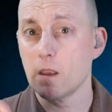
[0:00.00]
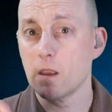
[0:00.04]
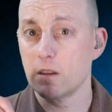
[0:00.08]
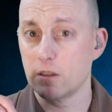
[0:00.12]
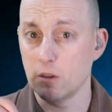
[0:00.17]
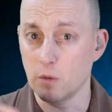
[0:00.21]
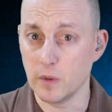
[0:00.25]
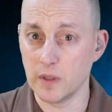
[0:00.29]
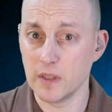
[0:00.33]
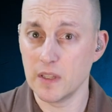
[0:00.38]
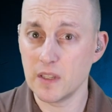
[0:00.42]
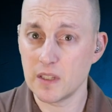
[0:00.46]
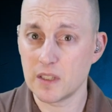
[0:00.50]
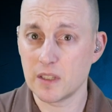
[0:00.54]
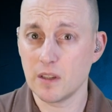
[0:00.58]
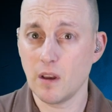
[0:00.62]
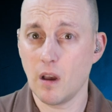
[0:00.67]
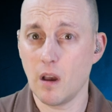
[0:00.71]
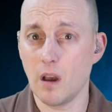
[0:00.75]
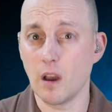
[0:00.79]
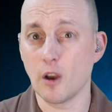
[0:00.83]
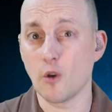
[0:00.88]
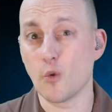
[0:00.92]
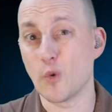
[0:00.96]
So in this
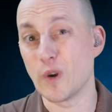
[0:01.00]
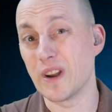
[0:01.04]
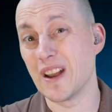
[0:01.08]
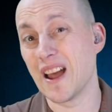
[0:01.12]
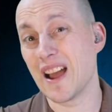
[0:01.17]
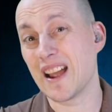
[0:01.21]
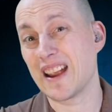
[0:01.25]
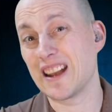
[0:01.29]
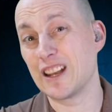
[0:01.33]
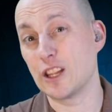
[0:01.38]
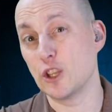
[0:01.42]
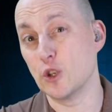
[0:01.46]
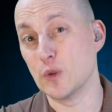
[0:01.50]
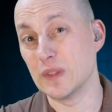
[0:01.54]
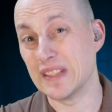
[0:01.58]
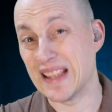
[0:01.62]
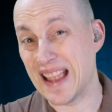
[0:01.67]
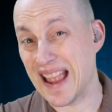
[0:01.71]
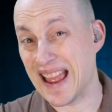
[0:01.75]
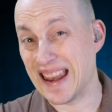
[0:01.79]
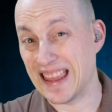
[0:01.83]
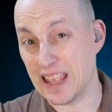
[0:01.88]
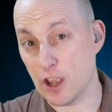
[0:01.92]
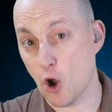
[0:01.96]
song, we're not going to use
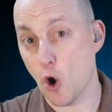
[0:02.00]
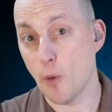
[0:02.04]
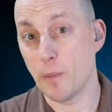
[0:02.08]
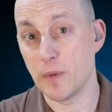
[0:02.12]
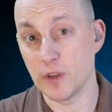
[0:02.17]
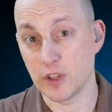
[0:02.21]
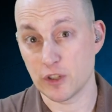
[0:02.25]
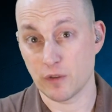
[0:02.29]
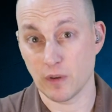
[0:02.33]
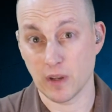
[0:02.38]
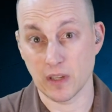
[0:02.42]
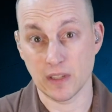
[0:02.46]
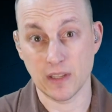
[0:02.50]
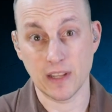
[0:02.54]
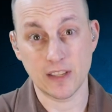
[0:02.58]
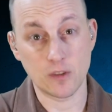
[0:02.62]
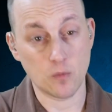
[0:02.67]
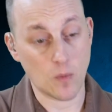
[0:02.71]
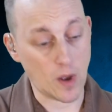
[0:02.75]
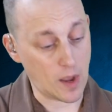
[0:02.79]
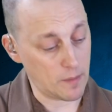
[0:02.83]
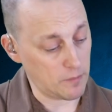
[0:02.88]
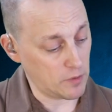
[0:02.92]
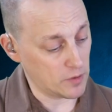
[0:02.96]
any open strings.
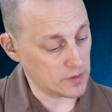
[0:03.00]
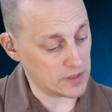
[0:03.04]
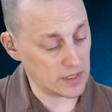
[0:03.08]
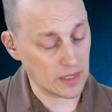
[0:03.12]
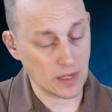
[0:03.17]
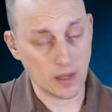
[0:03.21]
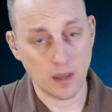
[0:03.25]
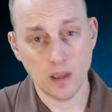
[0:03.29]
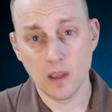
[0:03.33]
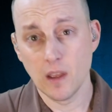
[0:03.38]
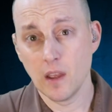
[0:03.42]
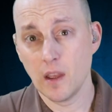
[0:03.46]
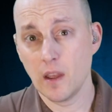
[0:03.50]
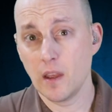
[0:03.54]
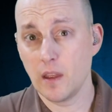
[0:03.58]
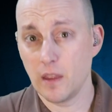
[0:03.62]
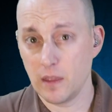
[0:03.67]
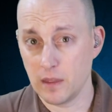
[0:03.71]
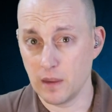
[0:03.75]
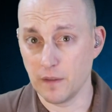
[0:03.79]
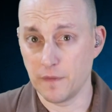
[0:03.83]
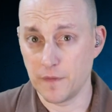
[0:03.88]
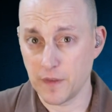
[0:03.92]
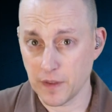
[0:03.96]
That's why I'm using
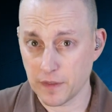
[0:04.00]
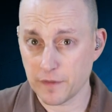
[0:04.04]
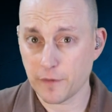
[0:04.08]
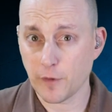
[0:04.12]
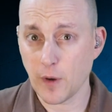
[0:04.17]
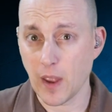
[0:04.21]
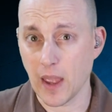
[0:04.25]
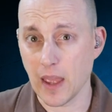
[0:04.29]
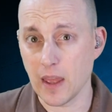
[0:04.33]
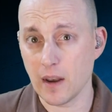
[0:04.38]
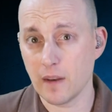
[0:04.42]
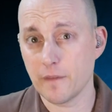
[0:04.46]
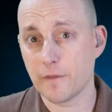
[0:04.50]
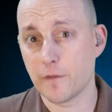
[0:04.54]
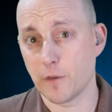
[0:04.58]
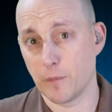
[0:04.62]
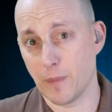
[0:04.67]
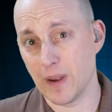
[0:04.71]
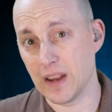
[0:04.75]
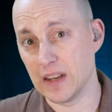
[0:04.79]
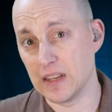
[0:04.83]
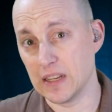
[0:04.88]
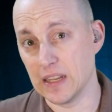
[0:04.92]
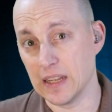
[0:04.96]
the 5th fret for
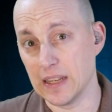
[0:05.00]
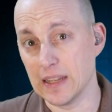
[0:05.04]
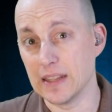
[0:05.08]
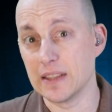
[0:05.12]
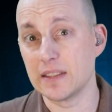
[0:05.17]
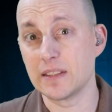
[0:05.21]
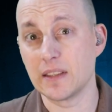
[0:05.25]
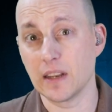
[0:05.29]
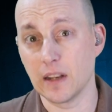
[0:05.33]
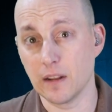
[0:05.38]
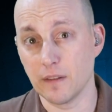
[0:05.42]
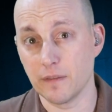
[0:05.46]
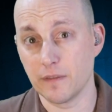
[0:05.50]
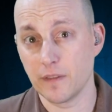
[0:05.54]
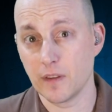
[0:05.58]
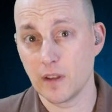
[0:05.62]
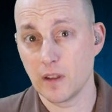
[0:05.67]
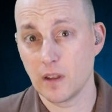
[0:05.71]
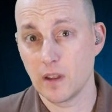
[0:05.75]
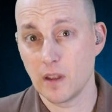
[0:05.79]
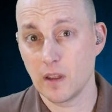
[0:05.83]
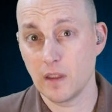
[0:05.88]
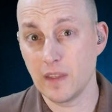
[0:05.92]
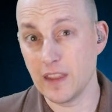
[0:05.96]
my D instead of
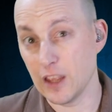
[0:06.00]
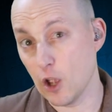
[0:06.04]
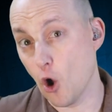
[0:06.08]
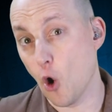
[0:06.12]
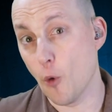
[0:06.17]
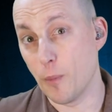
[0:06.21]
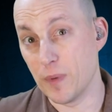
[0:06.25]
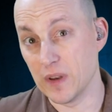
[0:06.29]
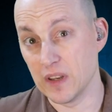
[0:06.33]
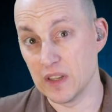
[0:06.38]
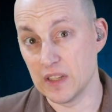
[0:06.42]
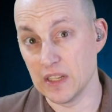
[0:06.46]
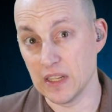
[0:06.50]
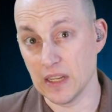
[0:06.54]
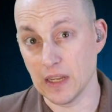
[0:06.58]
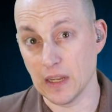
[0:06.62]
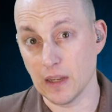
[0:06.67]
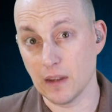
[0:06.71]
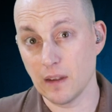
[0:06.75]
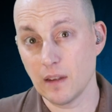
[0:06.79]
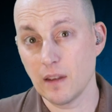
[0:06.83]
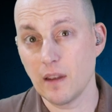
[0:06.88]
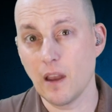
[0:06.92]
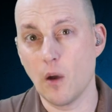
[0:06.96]
the open
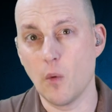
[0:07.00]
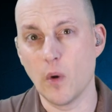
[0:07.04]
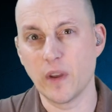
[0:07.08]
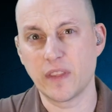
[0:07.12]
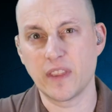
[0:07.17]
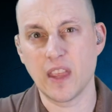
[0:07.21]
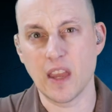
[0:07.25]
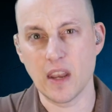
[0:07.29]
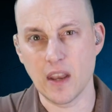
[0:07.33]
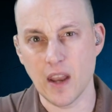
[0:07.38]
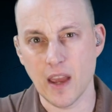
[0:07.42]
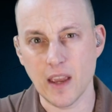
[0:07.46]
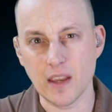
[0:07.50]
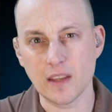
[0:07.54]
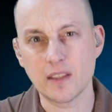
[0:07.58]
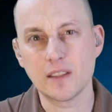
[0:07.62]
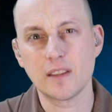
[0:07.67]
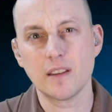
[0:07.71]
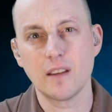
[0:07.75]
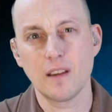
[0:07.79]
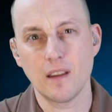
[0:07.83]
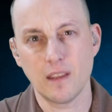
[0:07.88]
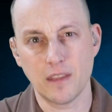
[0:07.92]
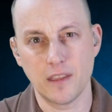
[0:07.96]
D. I want that
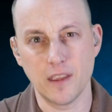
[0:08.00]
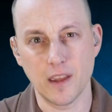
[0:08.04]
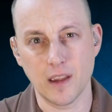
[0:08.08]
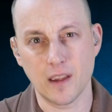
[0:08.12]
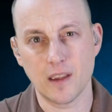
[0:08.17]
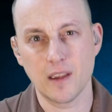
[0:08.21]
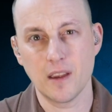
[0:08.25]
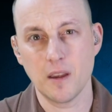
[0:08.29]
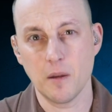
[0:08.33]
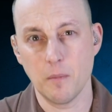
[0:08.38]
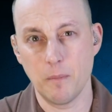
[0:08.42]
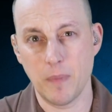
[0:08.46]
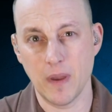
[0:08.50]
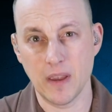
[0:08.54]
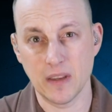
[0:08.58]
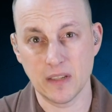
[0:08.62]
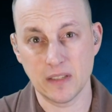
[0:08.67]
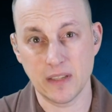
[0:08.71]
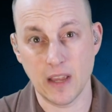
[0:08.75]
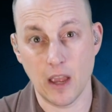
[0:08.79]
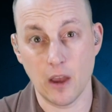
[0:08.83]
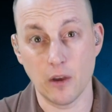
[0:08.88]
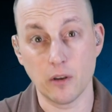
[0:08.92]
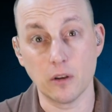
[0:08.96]
nice, thick
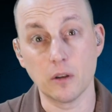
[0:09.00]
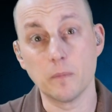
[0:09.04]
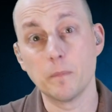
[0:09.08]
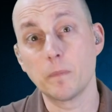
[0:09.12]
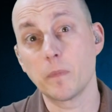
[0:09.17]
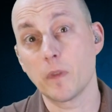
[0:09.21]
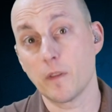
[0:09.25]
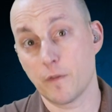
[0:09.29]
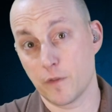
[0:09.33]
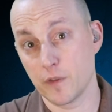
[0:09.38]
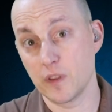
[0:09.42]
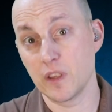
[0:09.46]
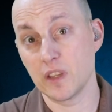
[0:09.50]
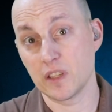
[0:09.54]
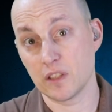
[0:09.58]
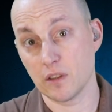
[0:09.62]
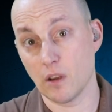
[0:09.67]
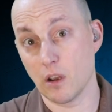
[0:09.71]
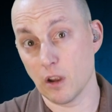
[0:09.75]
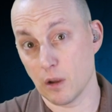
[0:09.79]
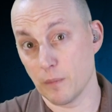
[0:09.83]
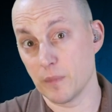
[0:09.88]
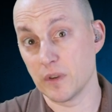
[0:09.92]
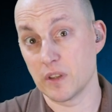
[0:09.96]
bass sound for this
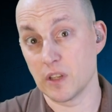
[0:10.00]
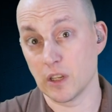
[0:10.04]
song in